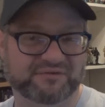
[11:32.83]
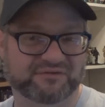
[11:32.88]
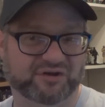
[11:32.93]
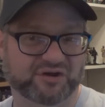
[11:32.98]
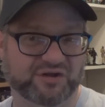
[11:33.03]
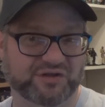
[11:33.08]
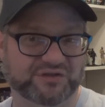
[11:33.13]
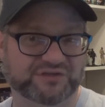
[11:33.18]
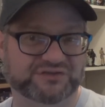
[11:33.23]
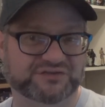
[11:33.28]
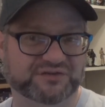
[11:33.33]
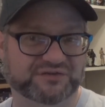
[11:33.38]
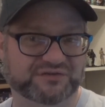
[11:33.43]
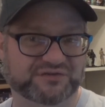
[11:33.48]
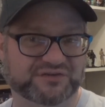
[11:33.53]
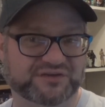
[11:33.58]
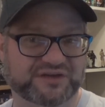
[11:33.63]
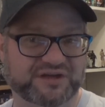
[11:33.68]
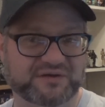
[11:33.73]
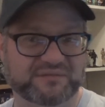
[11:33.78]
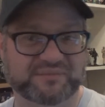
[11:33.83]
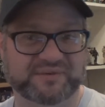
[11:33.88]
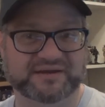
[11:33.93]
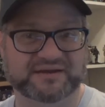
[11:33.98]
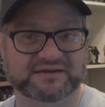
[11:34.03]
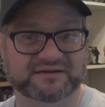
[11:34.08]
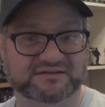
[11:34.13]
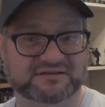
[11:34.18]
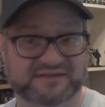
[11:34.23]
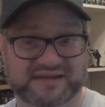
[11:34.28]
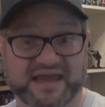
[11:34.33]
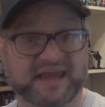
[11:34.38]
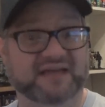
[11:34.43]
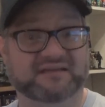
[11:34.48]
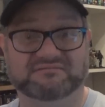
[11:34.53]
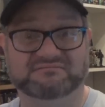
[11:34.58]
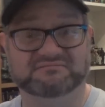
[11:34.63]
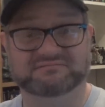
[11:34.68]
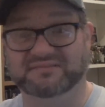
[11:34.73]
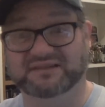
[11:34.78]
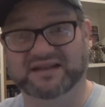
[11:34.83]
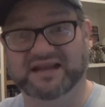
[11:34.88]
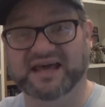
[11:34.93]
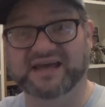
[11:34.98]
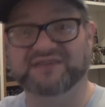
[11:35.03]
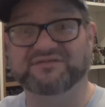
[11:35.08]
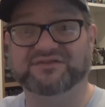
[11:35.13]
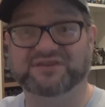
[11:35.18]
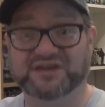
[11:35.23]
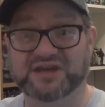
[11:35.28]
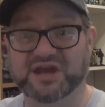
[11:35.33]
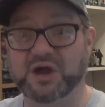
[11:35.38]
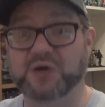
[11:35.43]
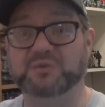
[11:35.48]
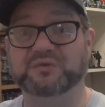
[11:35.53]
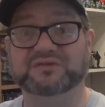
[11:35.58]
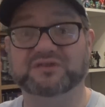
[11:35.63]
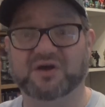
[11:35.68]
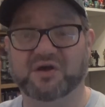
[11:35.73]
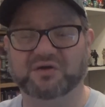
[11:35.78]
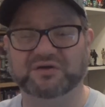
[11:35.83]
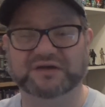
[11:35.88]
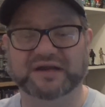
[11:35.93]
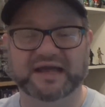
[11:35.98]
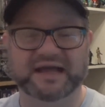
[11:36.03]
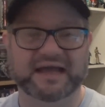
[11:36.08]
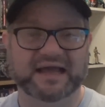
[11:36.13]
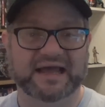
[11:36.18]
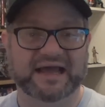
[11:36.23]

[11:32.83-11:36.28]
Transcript: I've got other stuff to do because, yeah, life goes on.